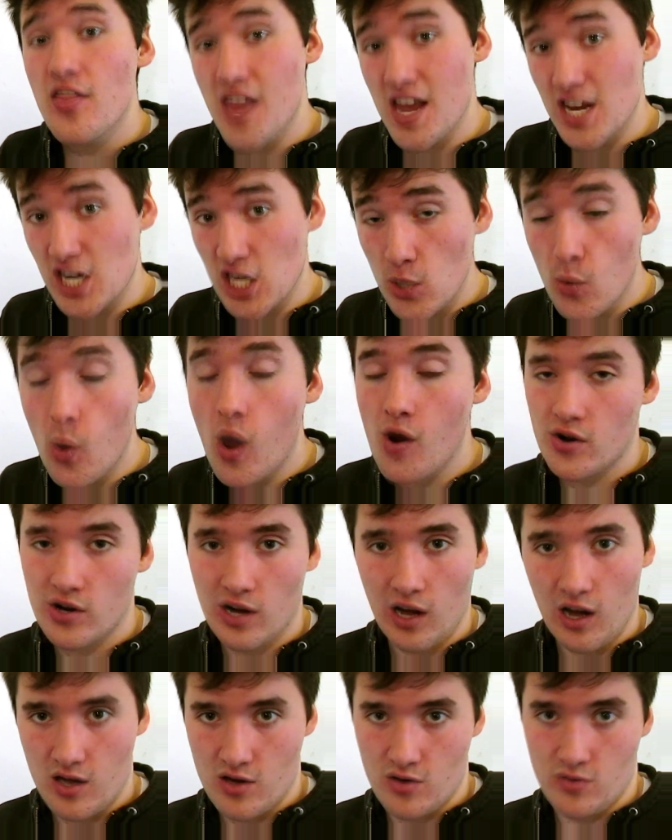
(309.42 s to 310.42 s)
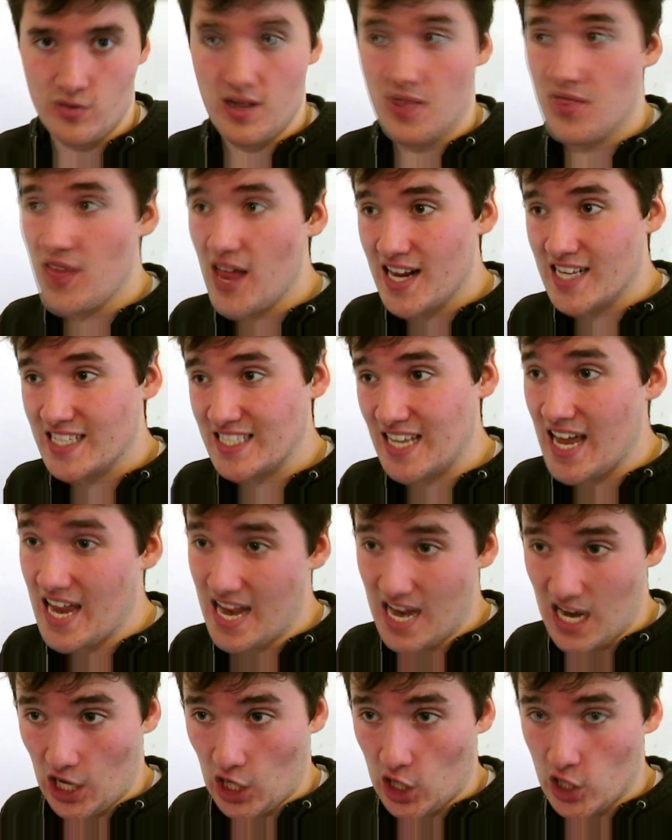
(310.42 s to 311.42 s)
Then you are not alone. That is
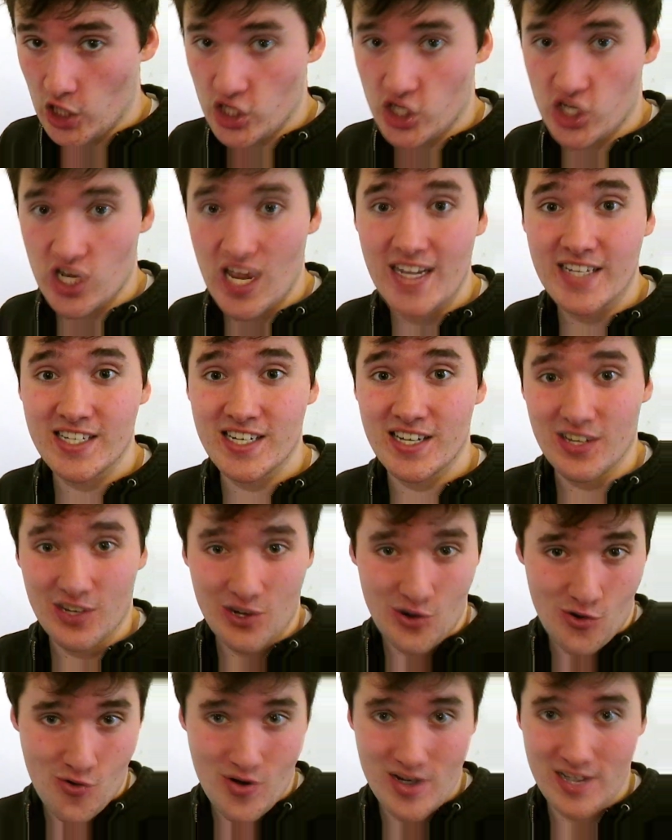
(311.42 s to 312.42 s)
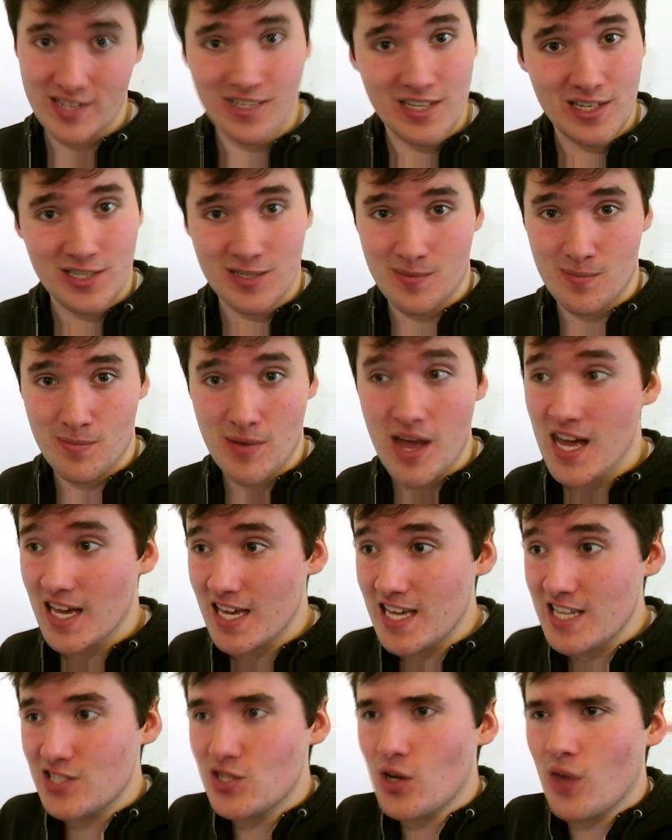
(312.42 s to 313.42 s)
a legit criticism.
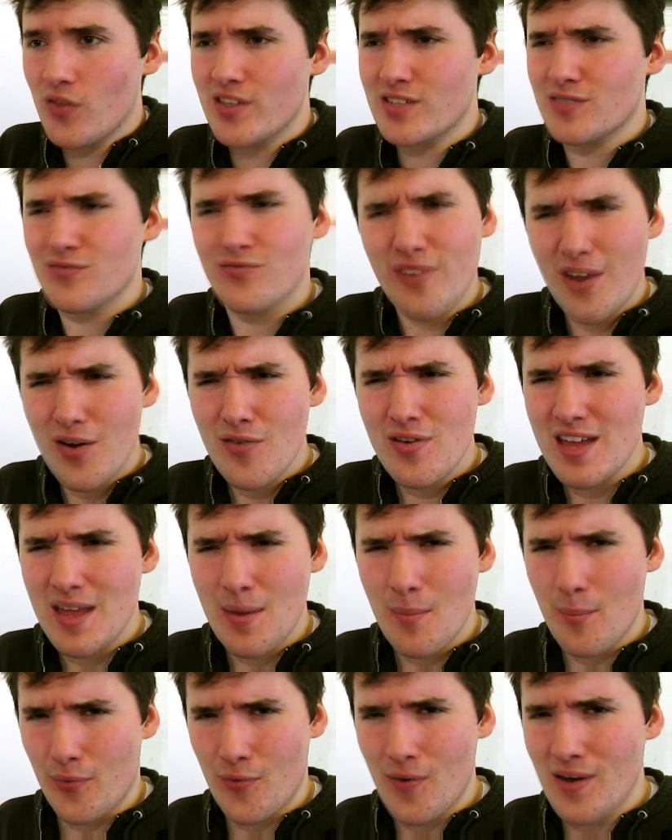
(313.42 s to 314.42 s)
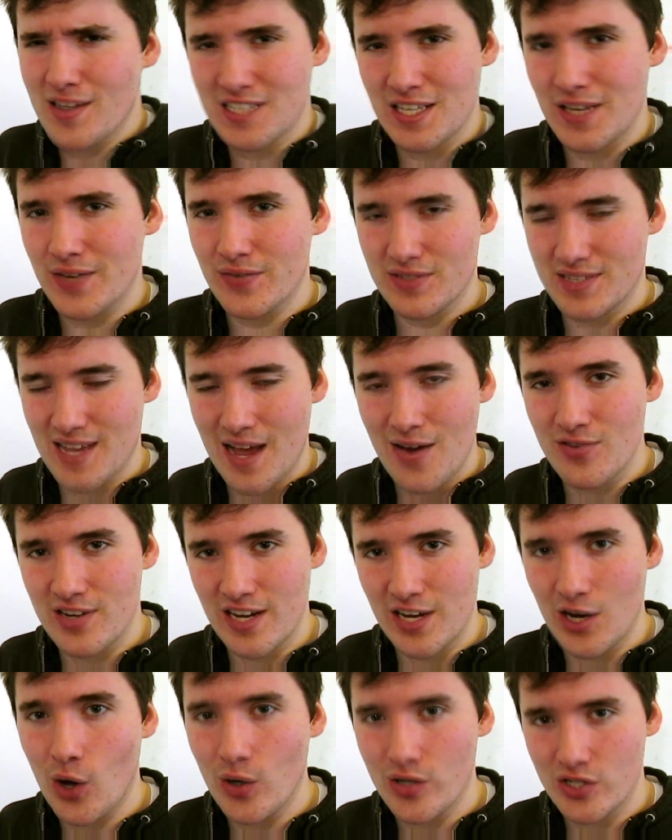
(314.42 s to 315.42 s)
He's got this very impressive
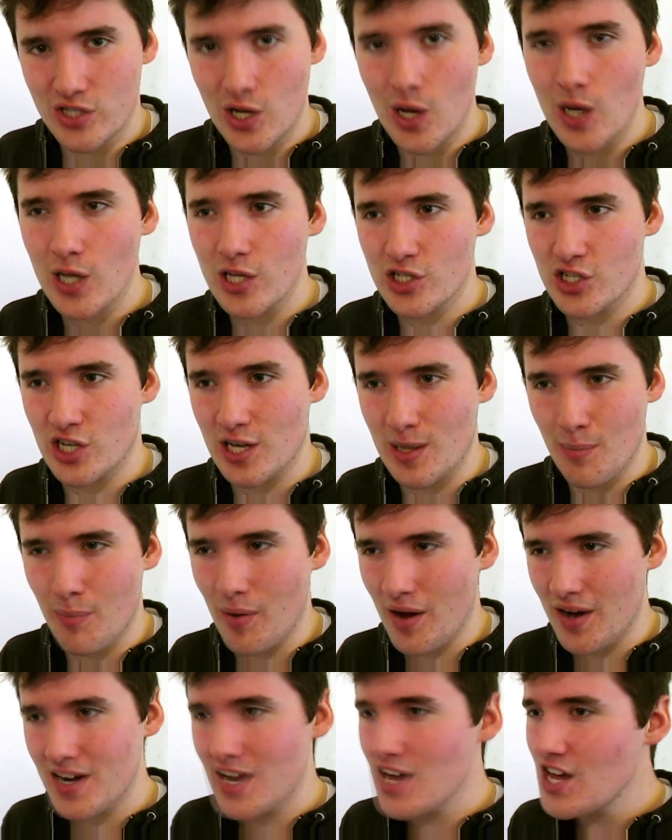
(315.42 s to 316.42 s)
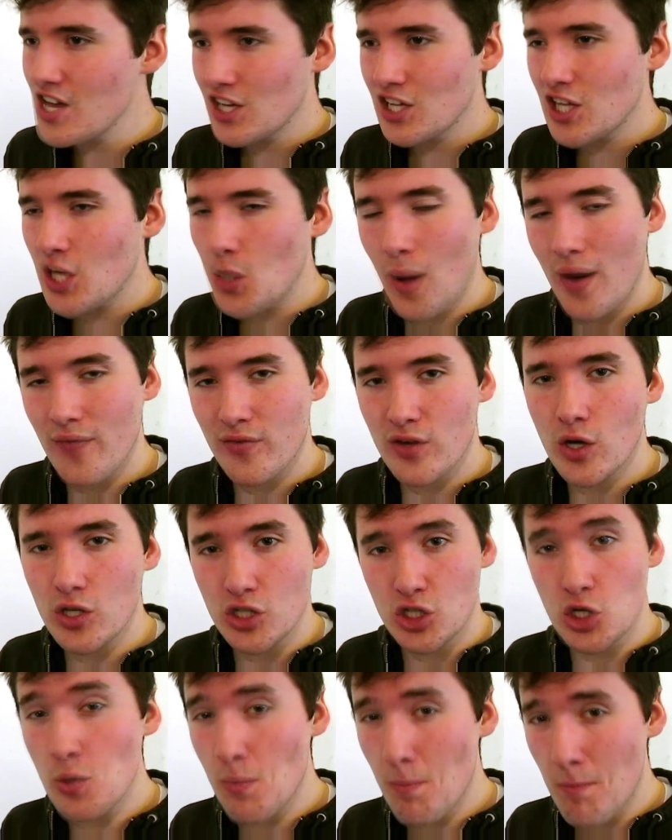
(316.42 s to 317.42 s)
sounding ontology, but you have
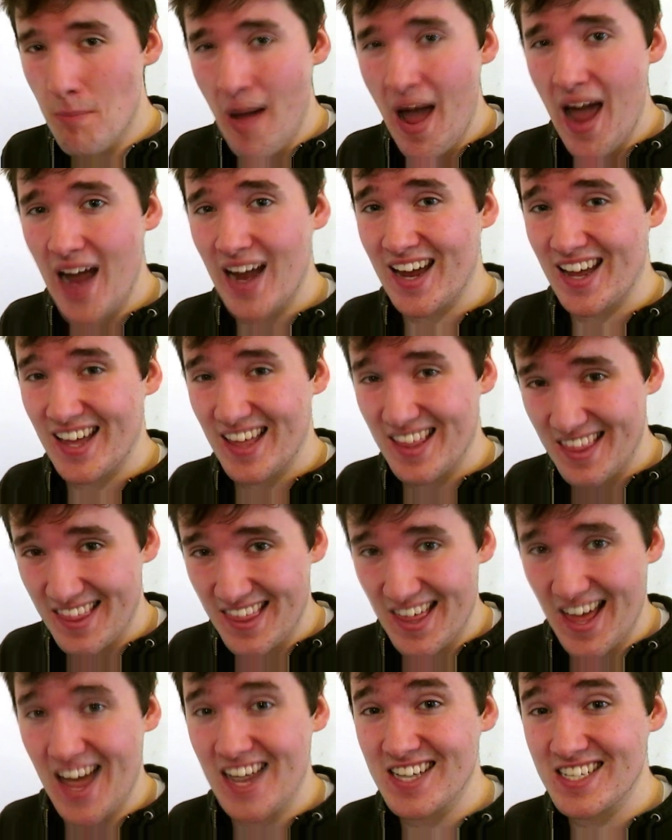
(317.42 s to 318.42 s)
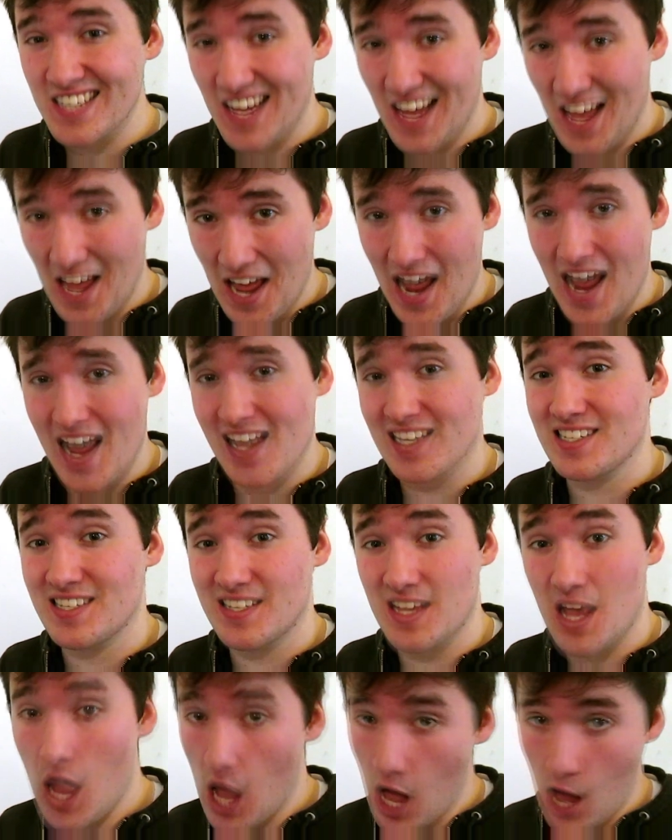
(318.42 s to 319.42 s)
got to back that
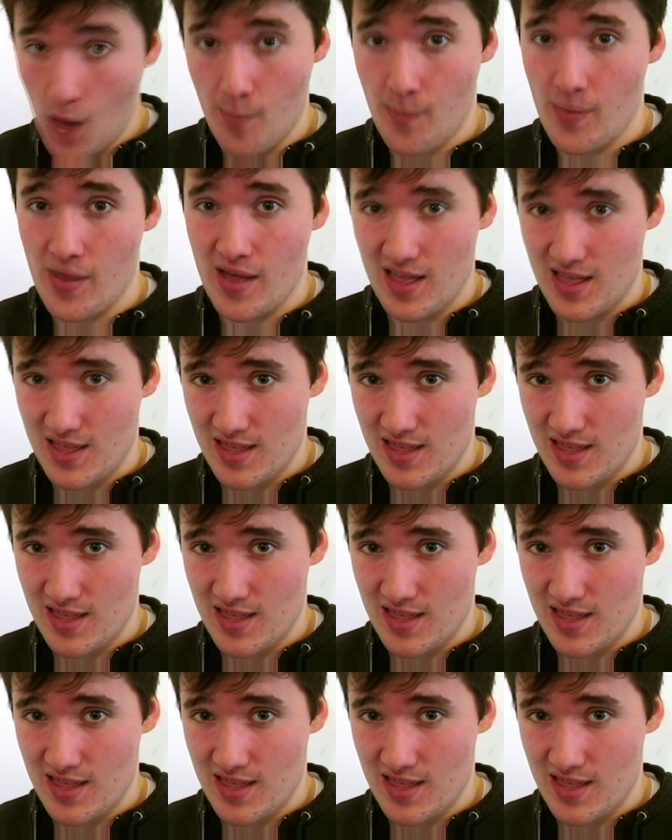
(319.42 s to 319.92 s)
ass up.